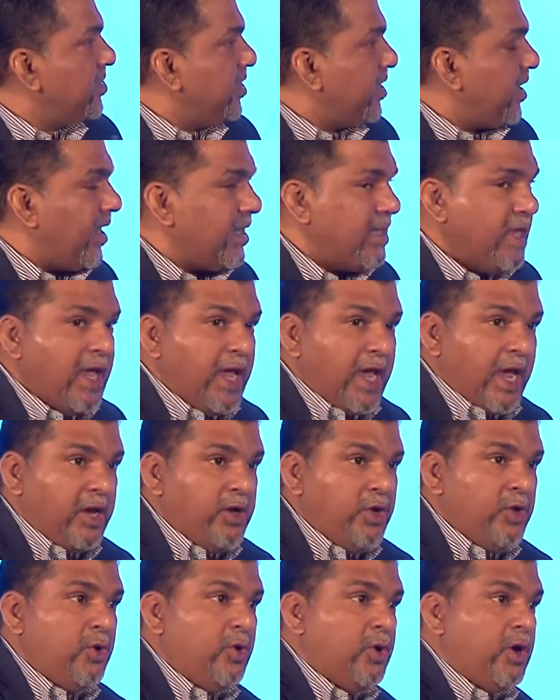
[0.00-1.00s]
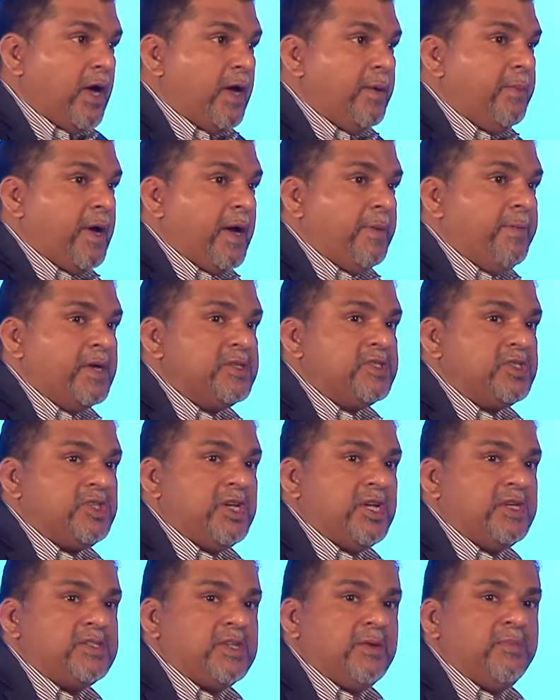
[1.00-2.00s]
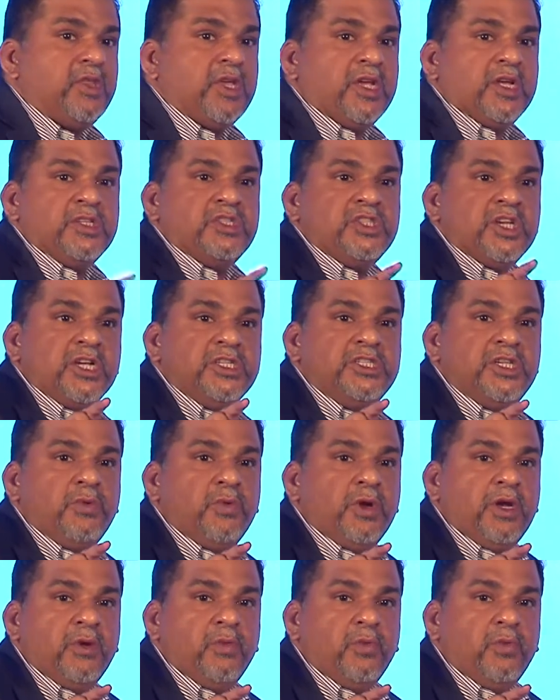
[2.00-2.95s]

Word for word: The and you know, I, I, must share something, and Shaji will,